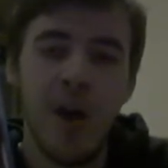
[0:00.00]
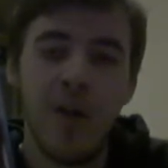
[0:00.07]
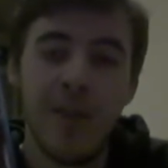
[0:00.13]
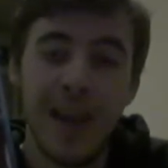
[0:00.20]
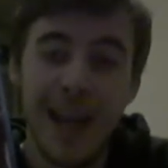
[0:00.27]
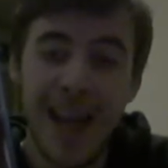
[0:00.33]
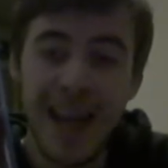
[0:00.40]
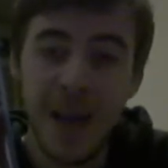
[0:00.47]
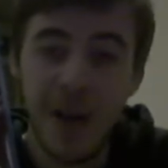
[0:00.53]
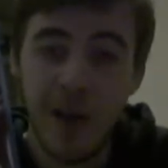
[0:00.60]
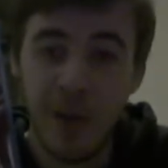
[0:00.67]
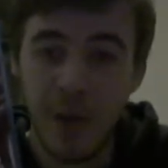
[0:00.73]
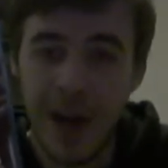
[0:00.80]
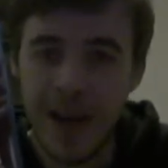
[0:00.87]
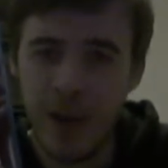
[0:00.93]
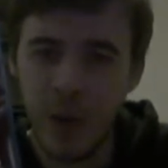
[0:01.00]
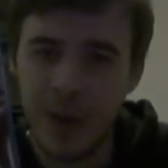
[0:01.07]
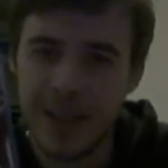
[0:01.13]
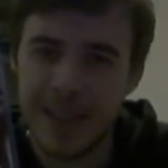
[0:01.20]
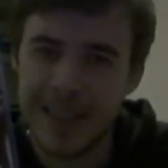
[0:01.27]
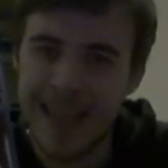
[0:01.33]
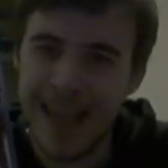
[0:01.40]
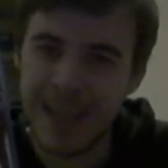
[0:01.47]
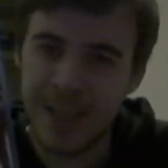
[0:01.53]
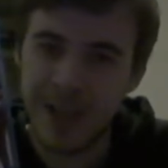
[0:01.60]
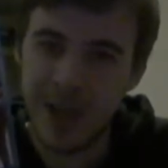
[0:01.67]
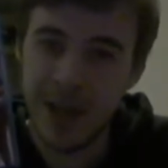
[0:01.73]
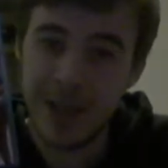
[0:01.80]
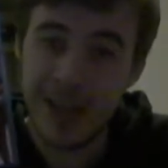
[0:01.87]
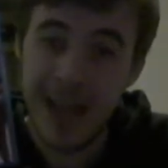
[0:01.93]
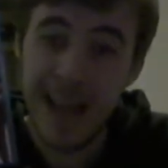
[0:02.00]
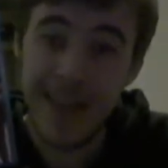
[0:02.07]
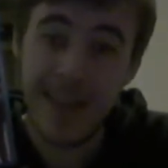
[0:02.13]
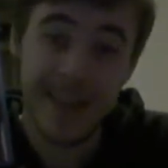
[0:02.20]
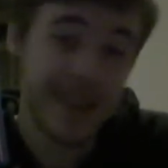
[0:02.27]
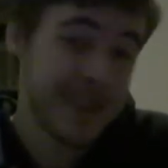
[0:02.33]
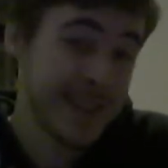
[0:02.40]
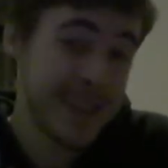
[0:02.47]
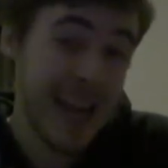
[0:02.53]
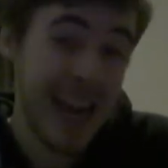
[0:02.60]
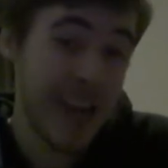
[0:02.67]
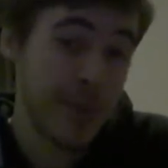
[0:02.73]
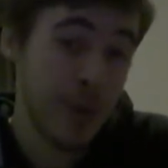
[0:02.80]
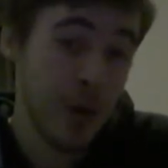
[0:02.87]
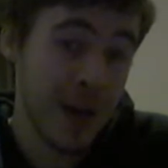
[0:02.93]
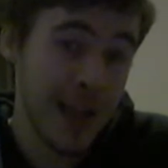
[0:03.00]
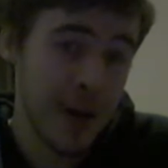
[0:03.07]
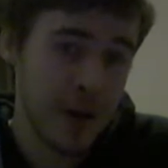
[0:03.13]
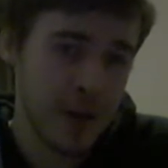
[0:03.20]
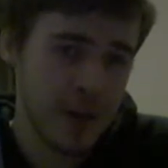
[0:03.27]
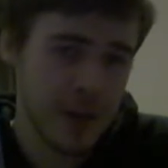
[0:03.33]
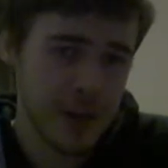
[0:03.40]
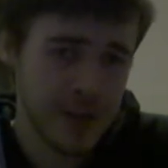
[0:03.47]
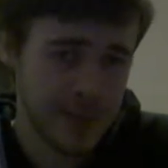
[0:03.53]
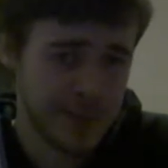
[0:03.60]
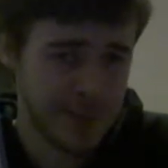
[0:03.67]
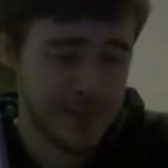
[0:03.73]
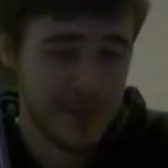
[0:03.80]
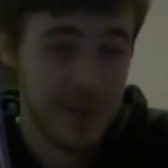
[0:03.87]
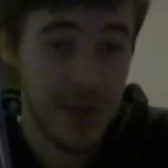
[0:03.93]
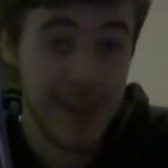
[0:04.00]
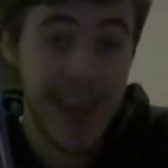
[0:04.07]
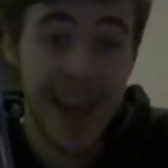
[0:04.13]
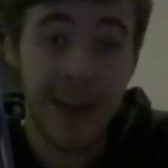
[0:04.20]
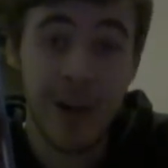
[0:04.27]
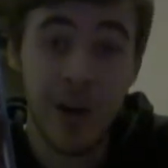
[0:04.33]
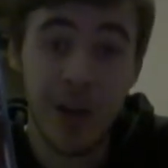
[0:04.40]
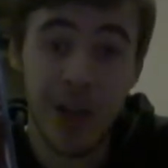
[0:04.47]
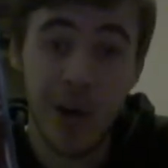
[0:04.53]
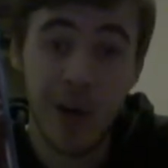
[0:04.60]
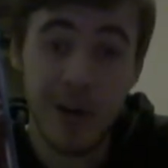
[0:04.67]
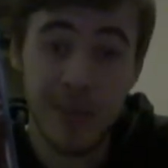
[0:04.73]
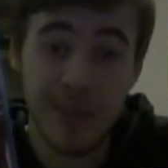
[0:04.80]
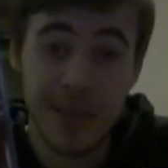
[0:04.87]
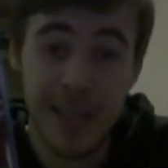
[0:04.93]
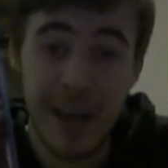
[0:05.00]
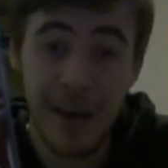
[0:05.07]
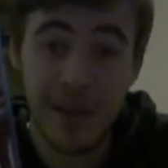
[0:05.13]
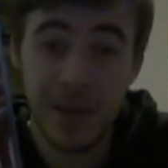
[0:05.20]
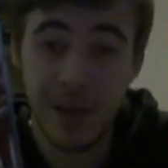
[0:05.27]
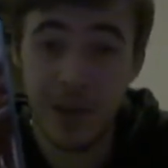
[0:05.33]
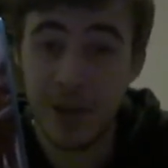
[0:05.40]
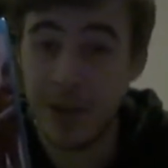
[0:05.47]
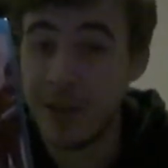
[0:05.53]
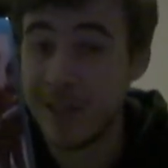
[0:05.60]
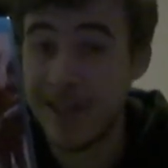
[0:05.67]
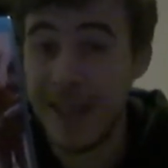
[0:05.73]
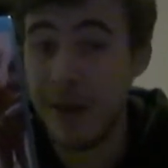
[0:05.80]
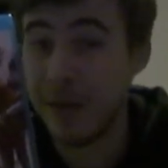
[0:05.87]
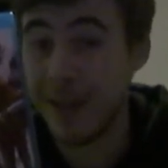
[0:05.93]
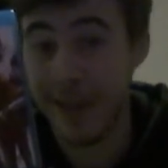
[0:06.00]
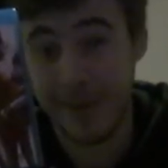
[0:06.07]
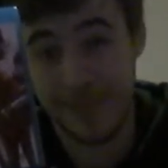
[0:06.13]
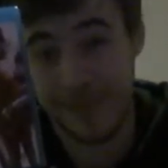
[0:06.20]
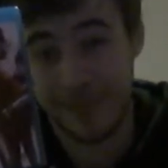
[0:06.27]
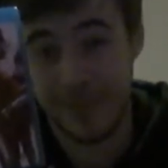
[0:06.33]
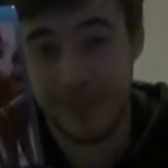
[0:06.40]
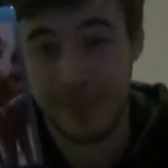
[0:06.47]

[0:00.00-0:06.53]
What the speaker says: of the layer of where all these gangsters are, and to take them all out because they can't go in themselves because they'll get